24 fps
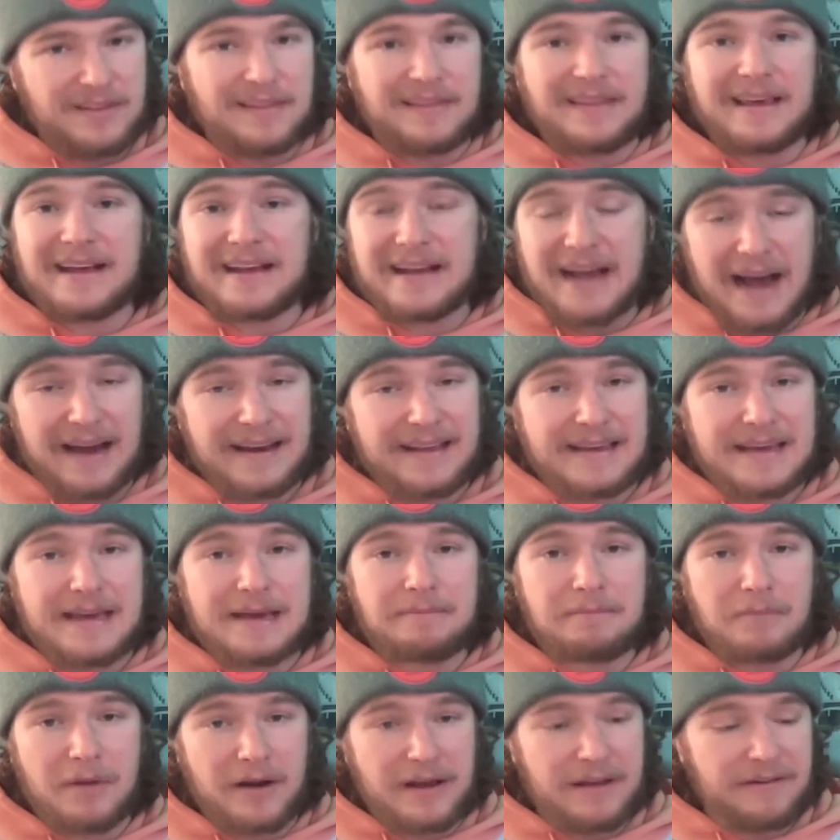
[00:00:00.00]
They got to
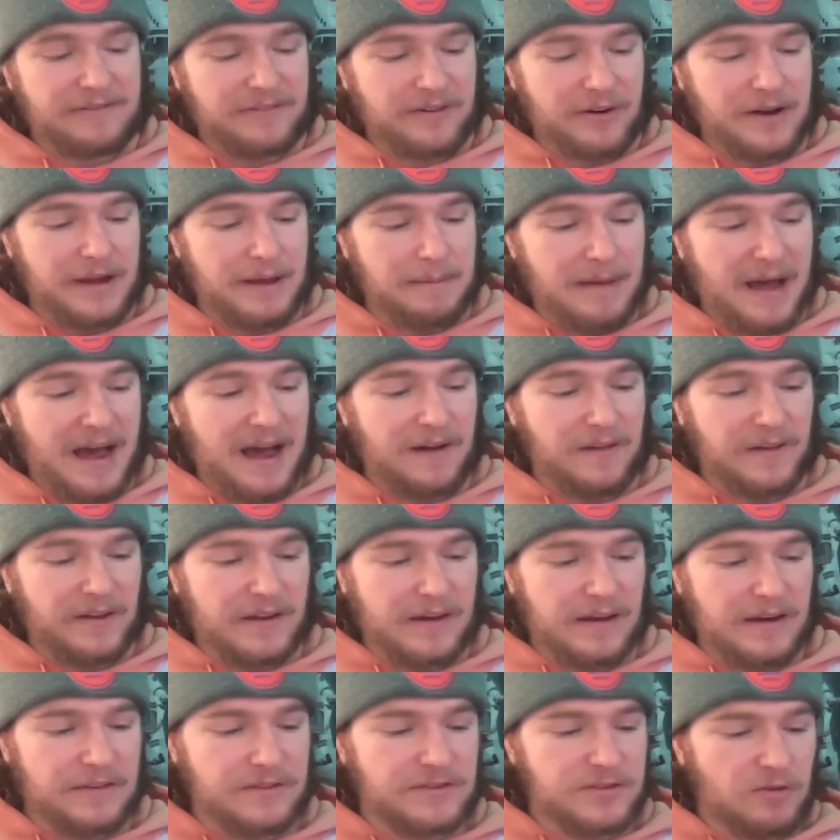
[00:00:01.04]
keep money for him allocated.